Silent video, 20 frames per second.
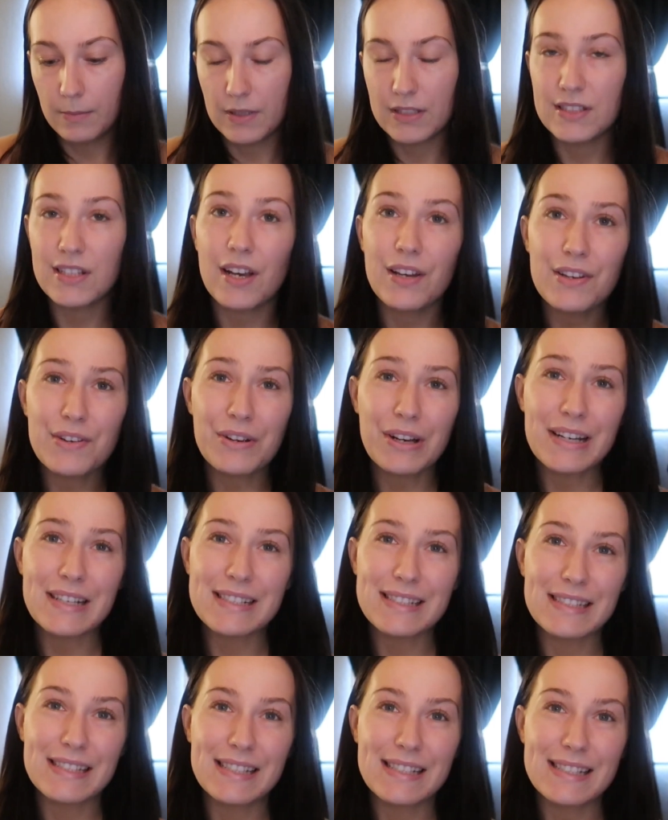tell you
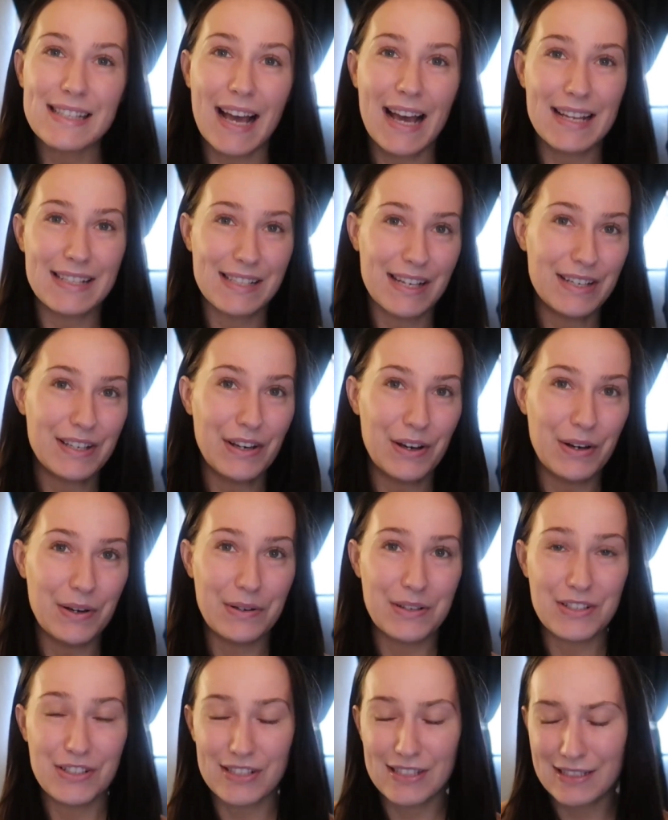guys this as I go.
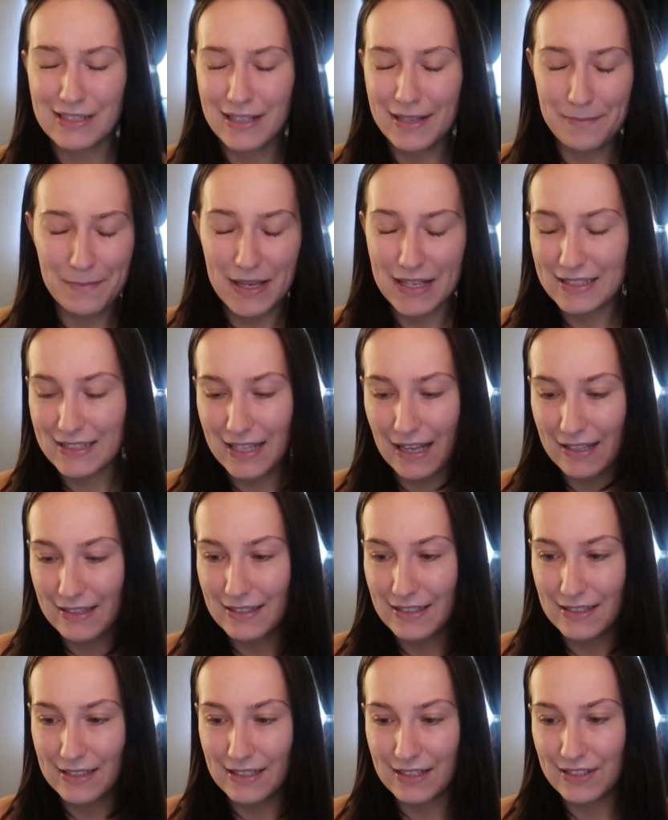It makes
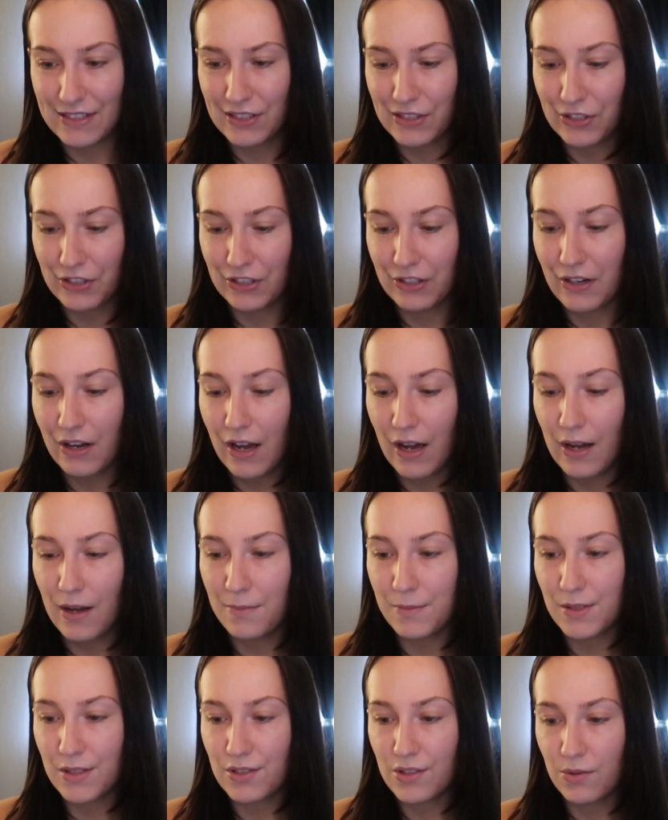sense, it's easier.
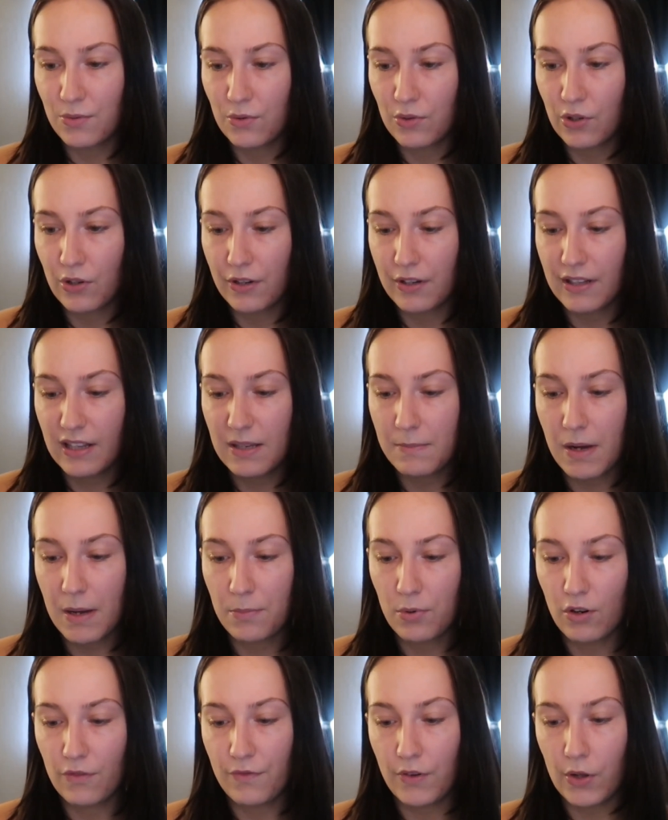So currently my
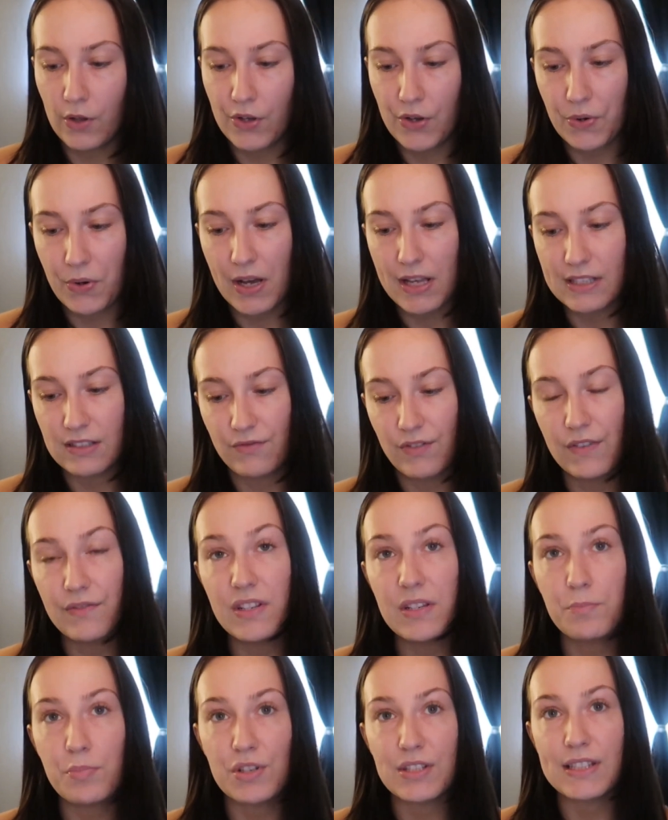portfolio has
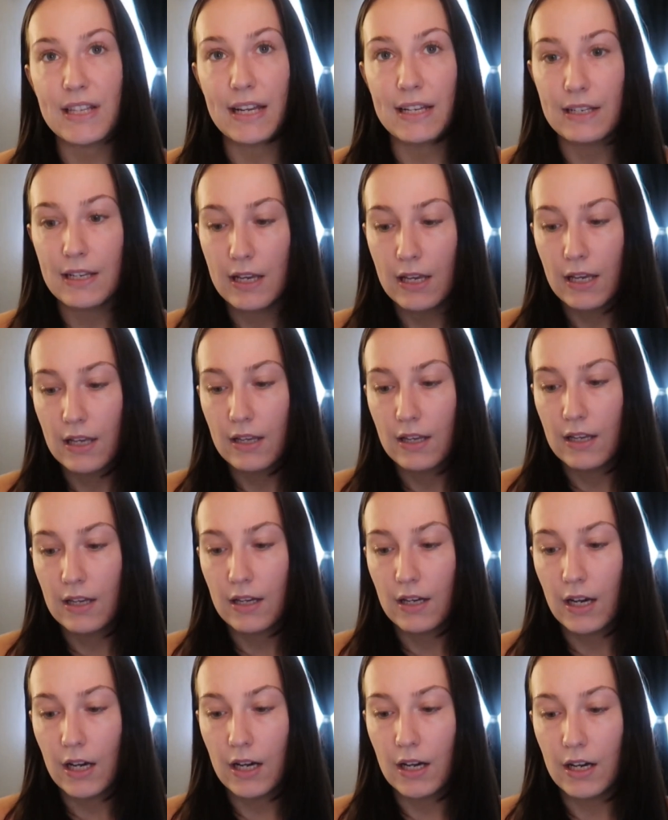56%
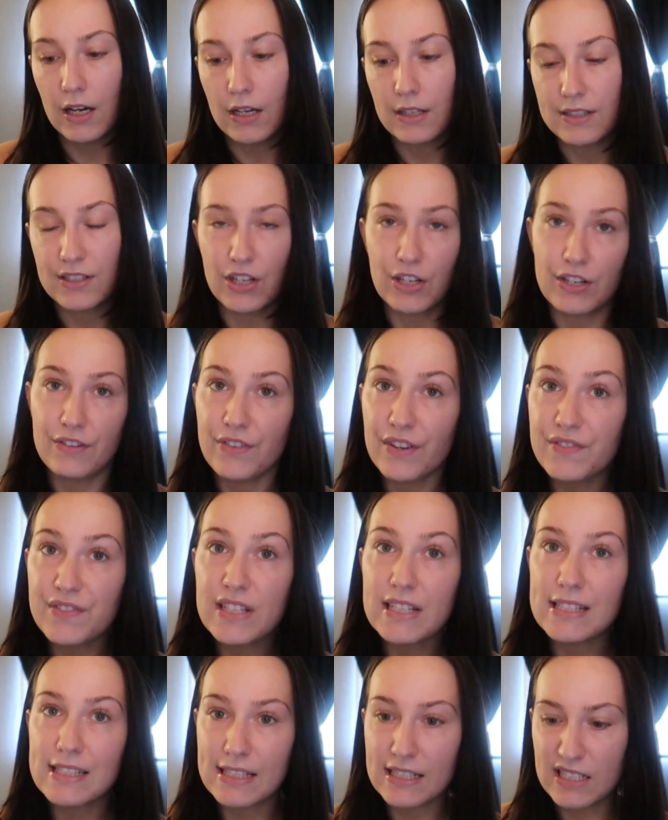
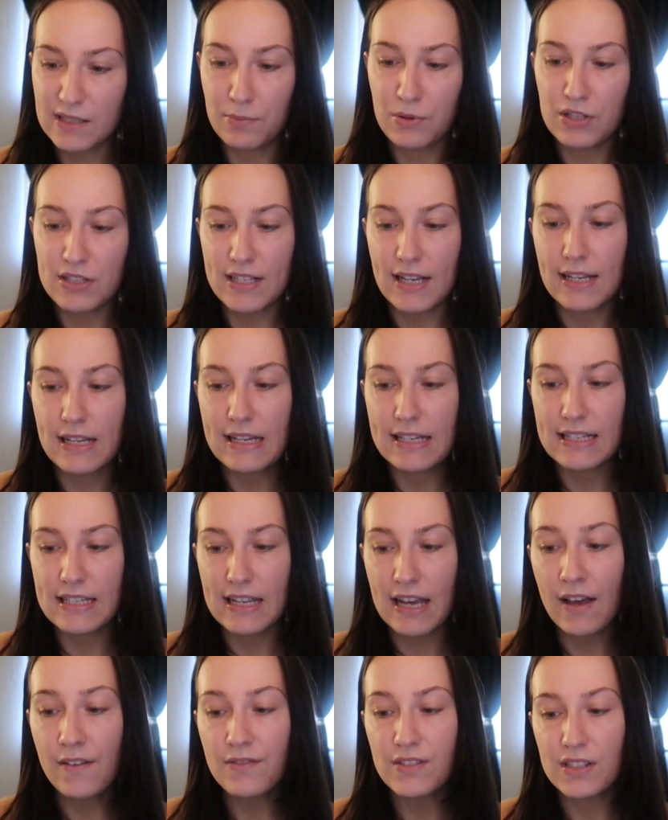
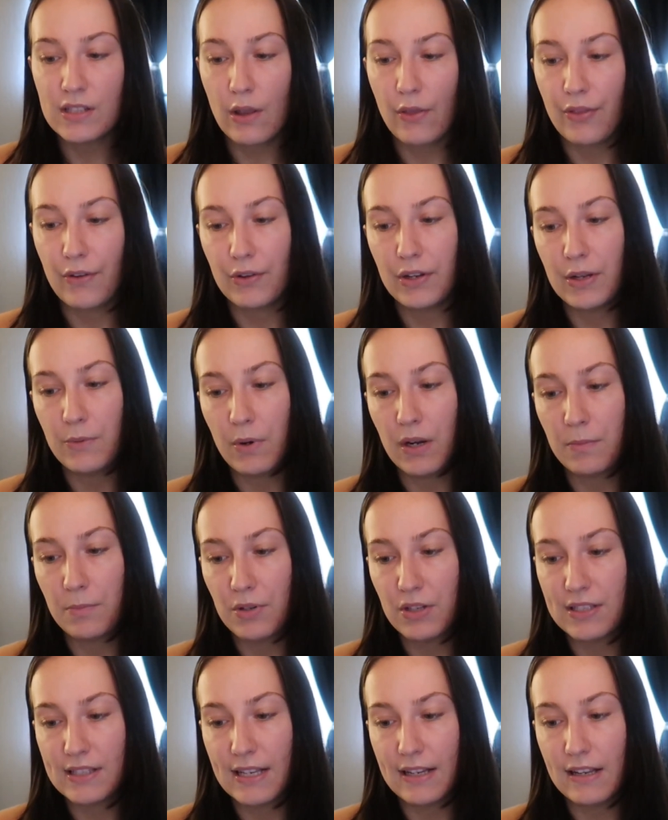ETFs,
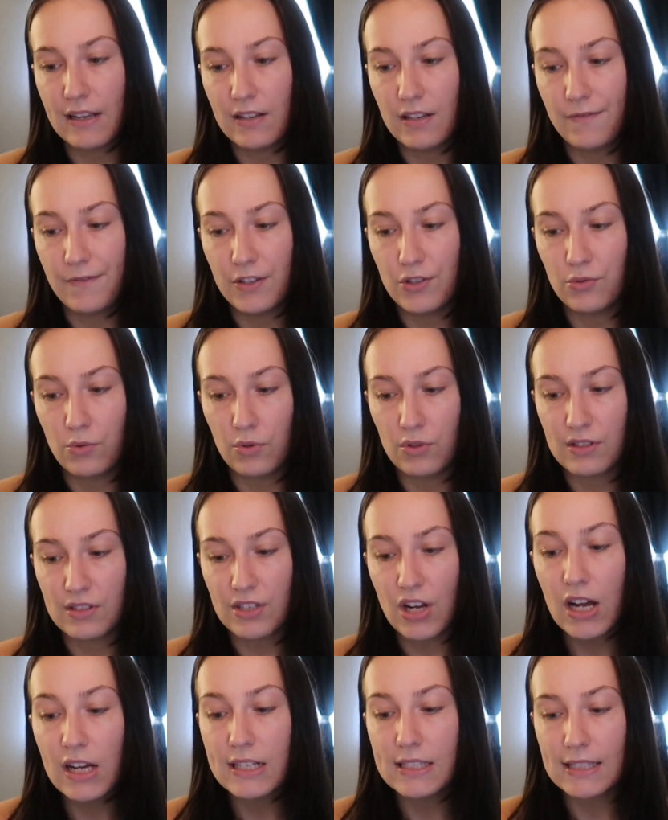31% individual
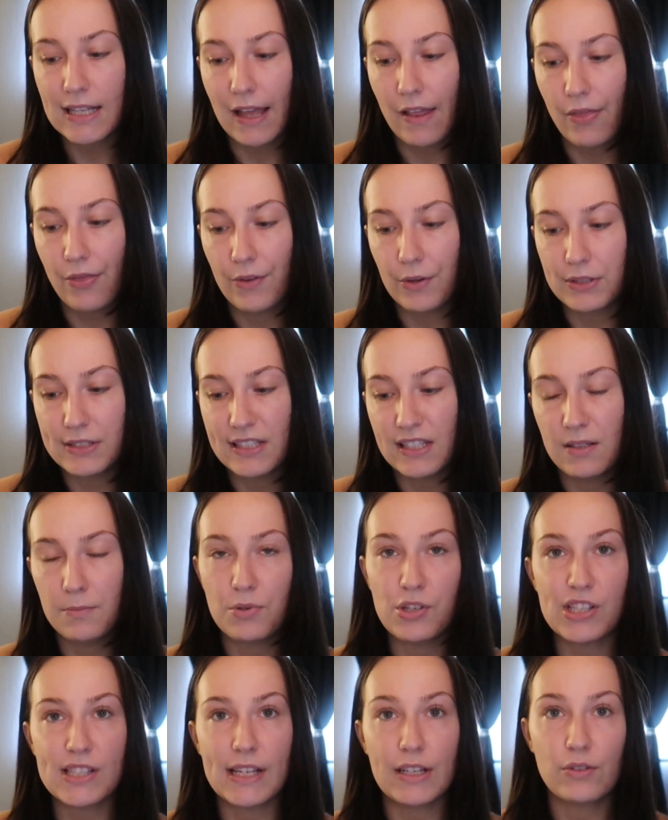stocks, and
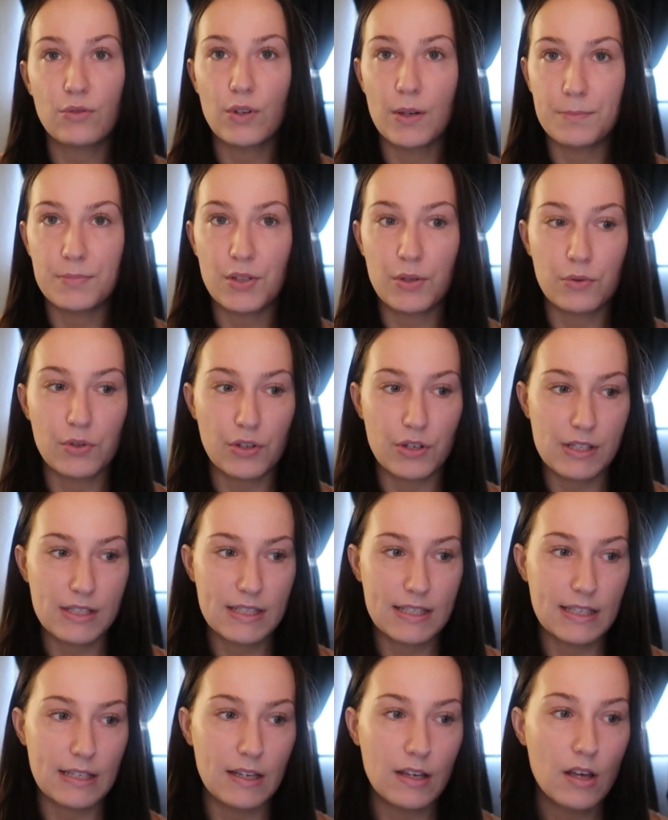13%
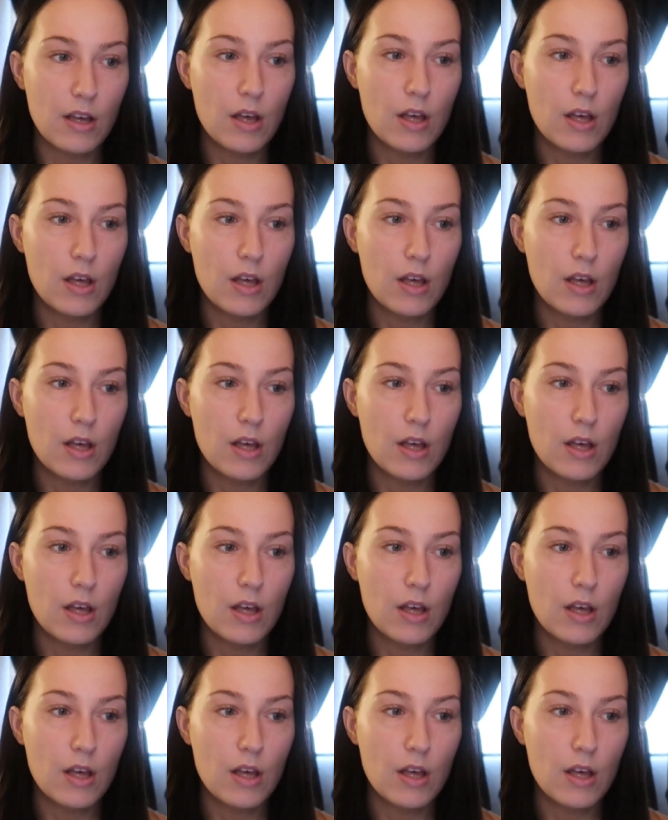cryptocurrency.